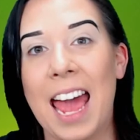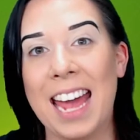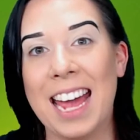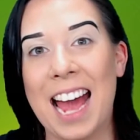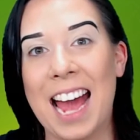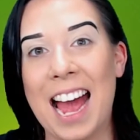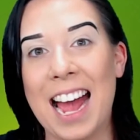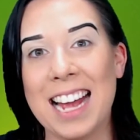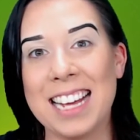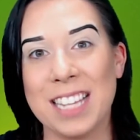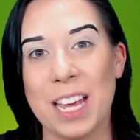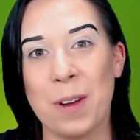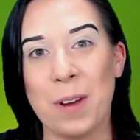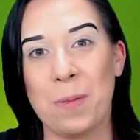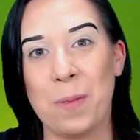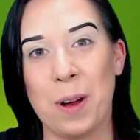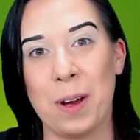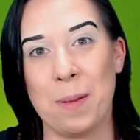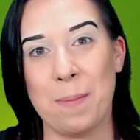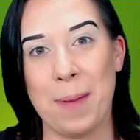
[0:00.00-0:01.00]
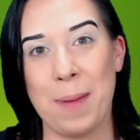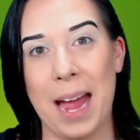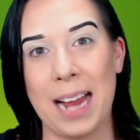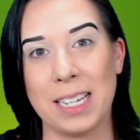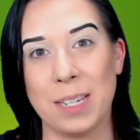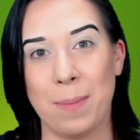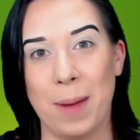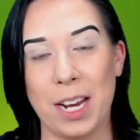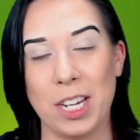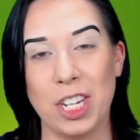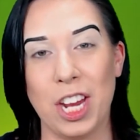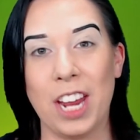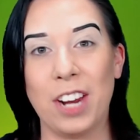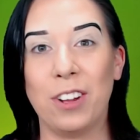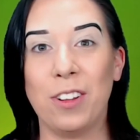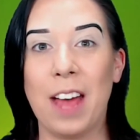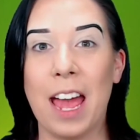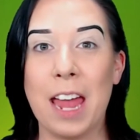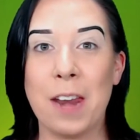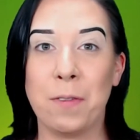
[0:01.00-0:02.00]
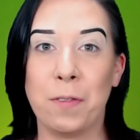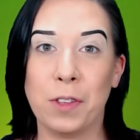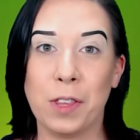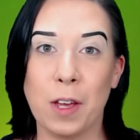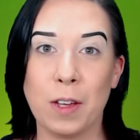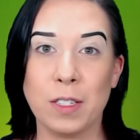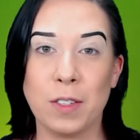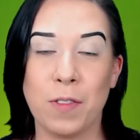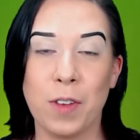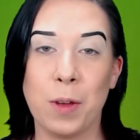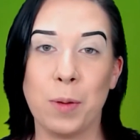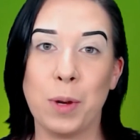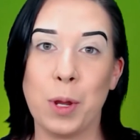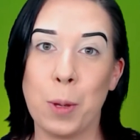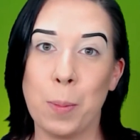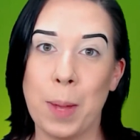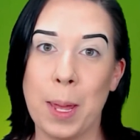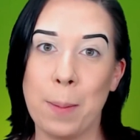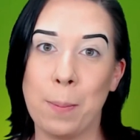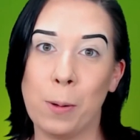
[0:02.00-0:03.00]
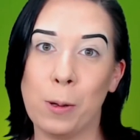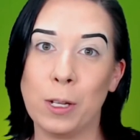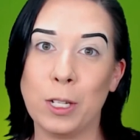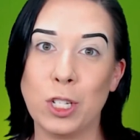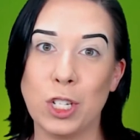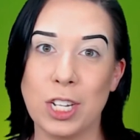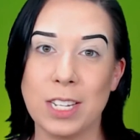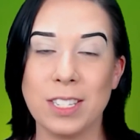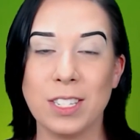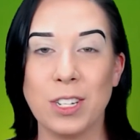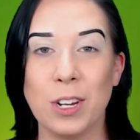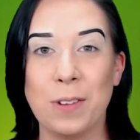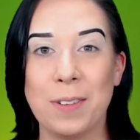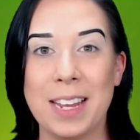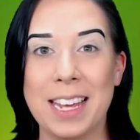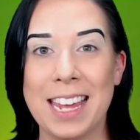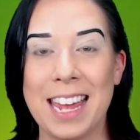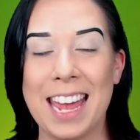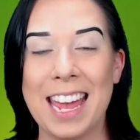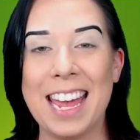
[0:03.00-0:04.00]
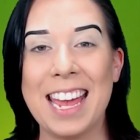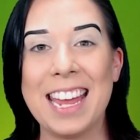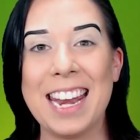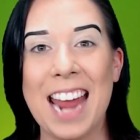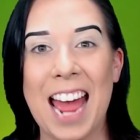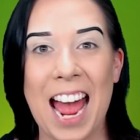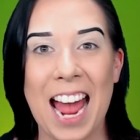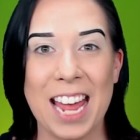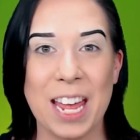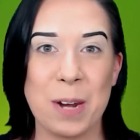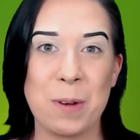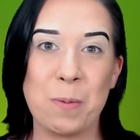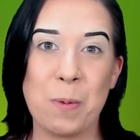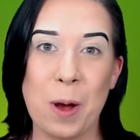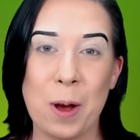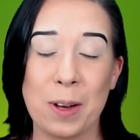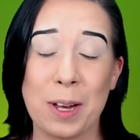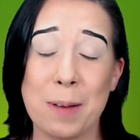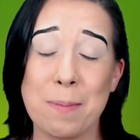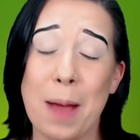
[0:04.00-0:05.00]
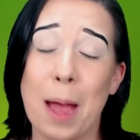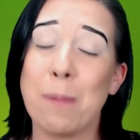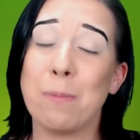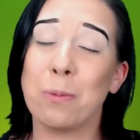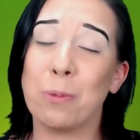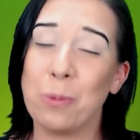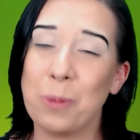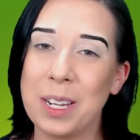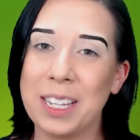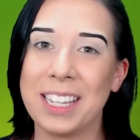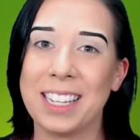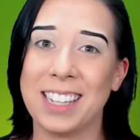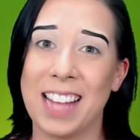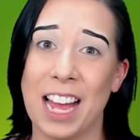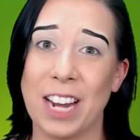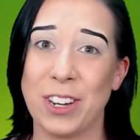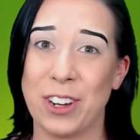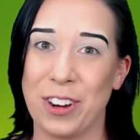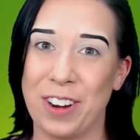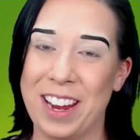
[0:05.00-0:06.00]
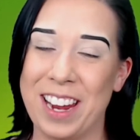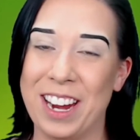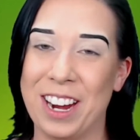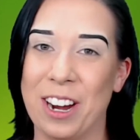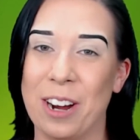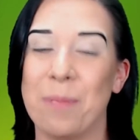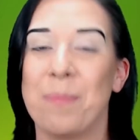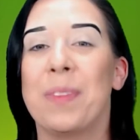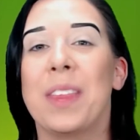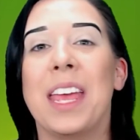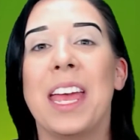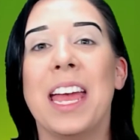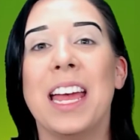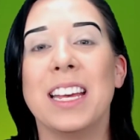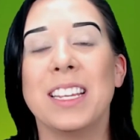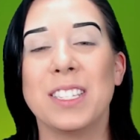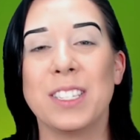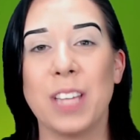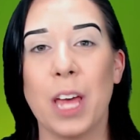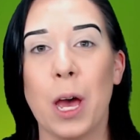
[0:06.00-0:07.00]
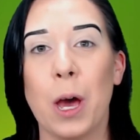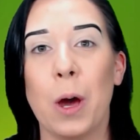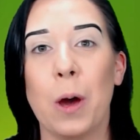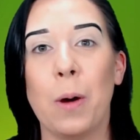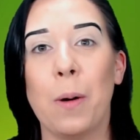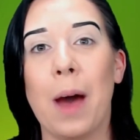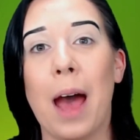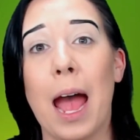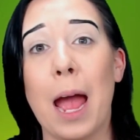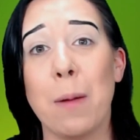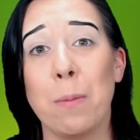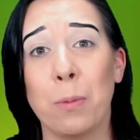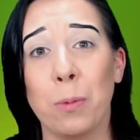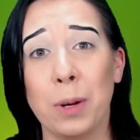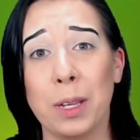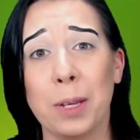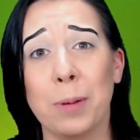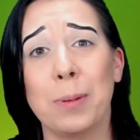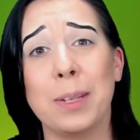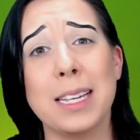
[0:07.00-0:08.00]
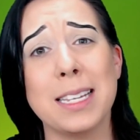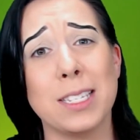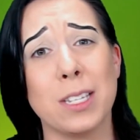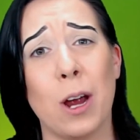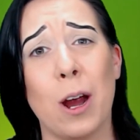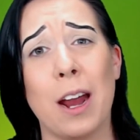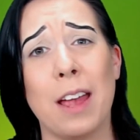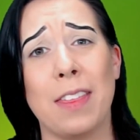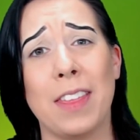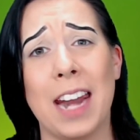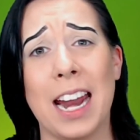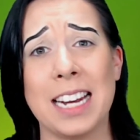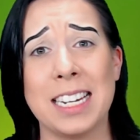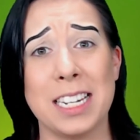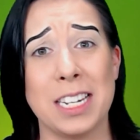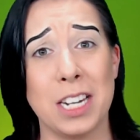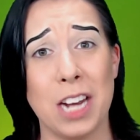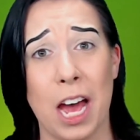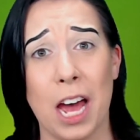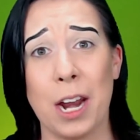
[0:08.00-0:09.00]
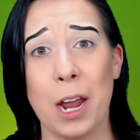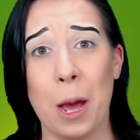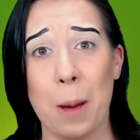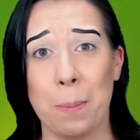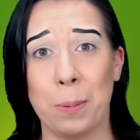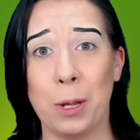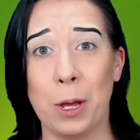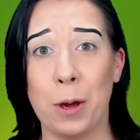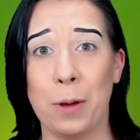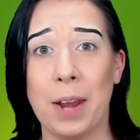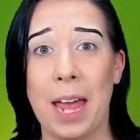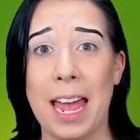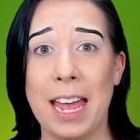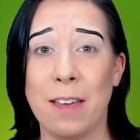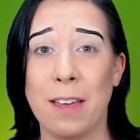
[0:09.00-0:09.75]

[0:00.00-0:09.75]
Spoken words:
guys, and welcome back to my channel. And for those of you new people just tuning in, hi and welcome. I'm really glad you're here. So I'm really sorry that I did not upload a